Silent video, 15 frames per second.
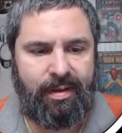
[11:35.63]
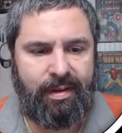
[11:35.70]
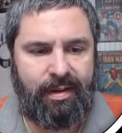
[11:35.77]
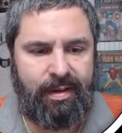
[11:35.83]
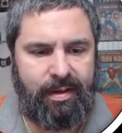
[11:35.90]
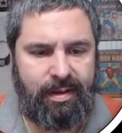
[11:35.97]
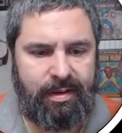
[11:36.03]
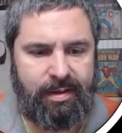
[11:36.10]

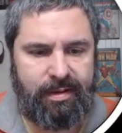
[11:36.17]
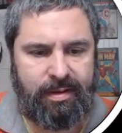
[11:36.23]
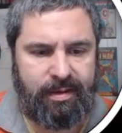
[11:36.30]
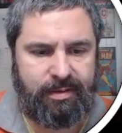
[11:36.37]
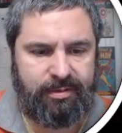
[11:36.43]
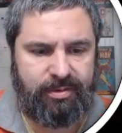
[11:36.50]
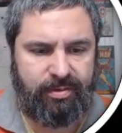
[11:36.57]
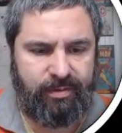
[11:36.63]
And
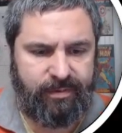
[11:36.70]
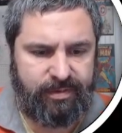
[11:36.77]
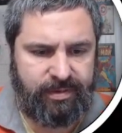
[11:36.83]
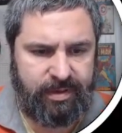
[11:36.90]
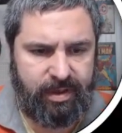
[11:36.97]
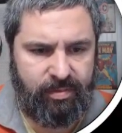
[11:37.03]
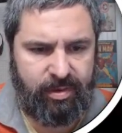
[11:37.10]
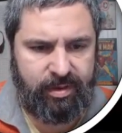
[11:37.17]
so the first
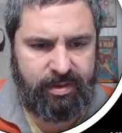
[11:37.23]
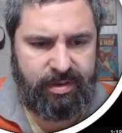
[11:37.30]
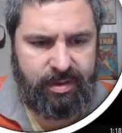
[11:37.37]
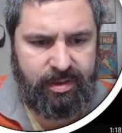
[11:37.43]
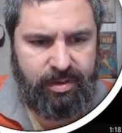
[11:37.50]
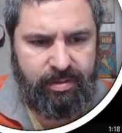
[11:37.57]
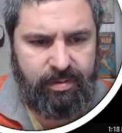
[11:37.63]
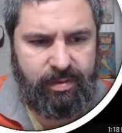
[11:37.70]
thing I want to tell
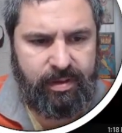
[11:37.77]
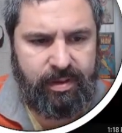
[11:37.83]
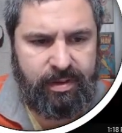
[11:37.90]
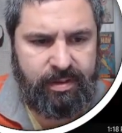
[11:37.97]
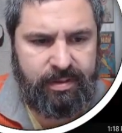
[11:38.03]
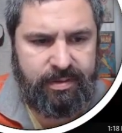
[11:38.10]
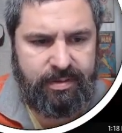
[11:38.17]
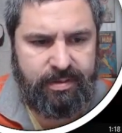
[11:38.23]
you
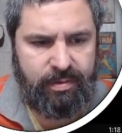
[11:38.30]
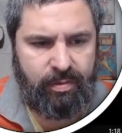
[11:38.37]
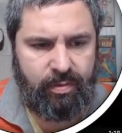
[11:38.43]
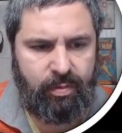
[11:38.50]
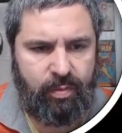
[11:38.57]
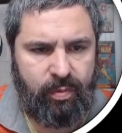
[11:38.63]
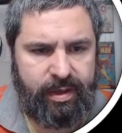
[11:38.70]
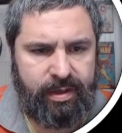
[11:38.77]
is
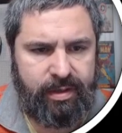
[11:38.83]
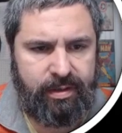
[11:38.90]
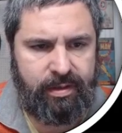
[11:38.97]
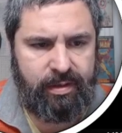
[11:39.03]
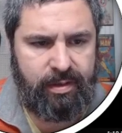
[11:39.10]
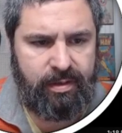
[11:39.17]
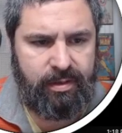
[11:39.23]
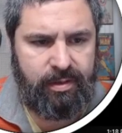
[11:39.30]
when
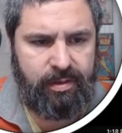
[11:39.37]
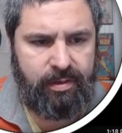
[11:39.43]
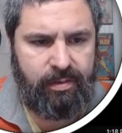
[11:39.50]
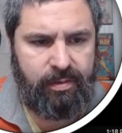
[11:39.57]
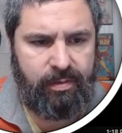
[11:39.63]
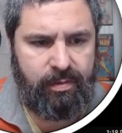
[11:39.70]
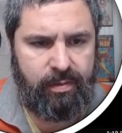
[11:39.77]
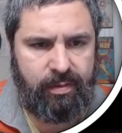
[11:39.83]

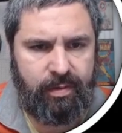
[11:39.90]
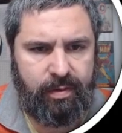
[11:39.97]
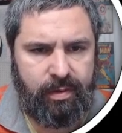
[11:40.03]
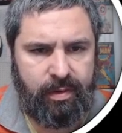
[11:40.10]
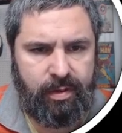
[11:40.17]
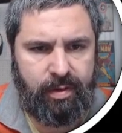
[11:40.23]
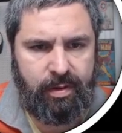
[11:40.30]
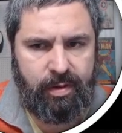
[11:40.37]
you
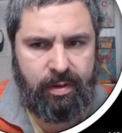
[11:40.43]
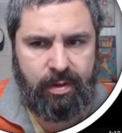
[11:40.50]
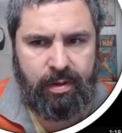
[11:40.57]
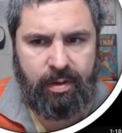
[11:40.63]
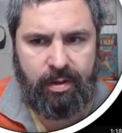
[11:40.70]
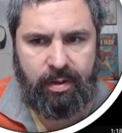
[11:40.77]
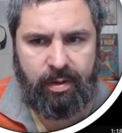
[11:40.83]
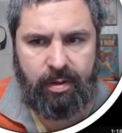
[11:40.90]

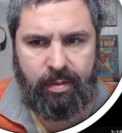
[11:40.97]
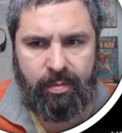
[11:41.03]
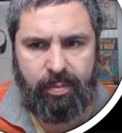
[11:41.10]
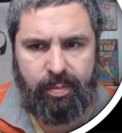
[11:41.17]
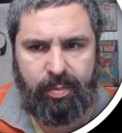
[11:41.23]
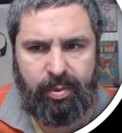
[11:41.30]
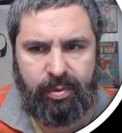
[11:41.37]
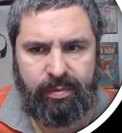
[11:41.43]

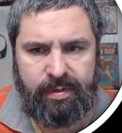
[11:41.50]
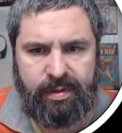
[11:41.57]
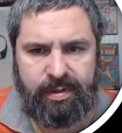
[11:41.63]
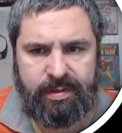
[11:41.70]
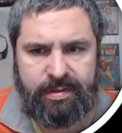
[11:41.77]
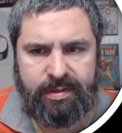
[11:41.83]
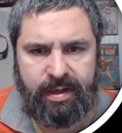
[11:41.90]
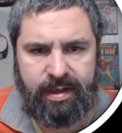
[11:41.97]
boot
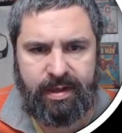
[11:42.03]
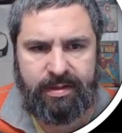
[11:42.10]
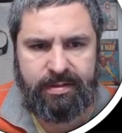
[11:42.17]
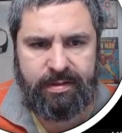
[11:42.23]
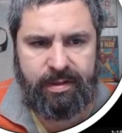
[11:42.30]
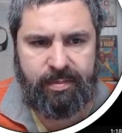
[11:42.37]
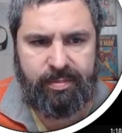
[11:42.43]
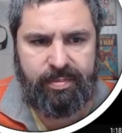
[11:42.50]
these guys
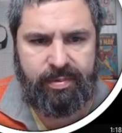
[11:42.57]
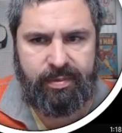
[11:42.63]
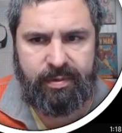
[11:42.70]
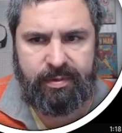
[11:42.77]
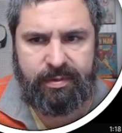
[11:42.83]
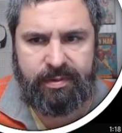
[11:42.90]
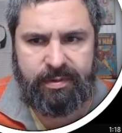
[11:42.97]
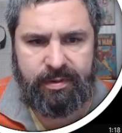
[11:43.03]
up,
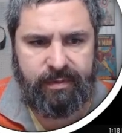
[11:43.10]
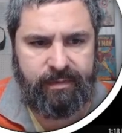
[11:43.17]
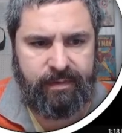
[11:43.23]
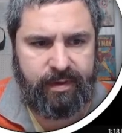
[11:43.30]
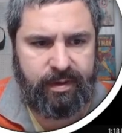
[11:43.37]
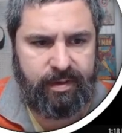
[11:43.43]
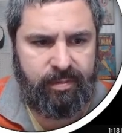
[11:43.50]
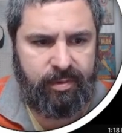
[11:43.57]
let's see if I
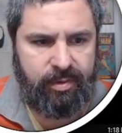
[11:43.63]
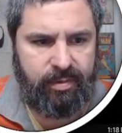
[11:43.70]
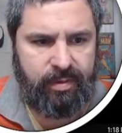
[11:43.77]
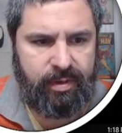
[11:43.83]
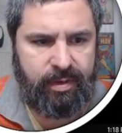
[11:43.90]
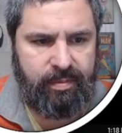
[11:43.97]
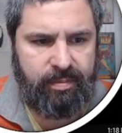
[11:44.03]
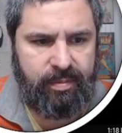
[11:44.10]
can go ahead
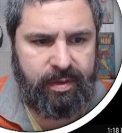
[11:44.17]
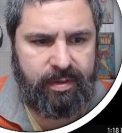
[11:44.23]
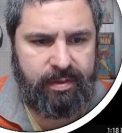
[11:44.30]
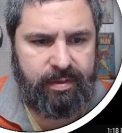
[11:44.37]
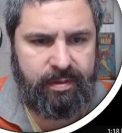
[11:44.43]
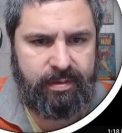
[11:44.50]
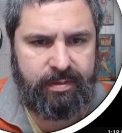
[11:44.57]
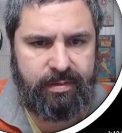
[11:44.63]
and make
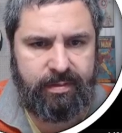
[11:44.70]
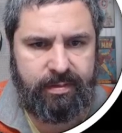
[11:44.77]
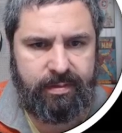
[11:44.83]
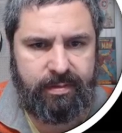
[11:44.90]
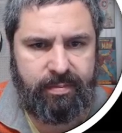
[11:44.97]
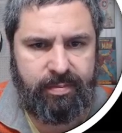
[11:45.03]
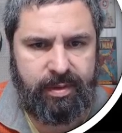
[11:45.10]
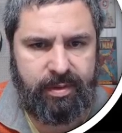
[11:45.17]
this
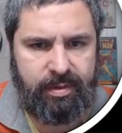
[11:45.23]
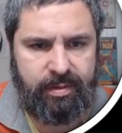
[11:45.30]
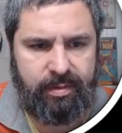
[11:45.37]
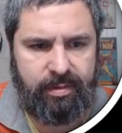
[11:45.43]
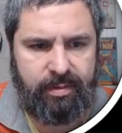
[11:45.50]
bigger.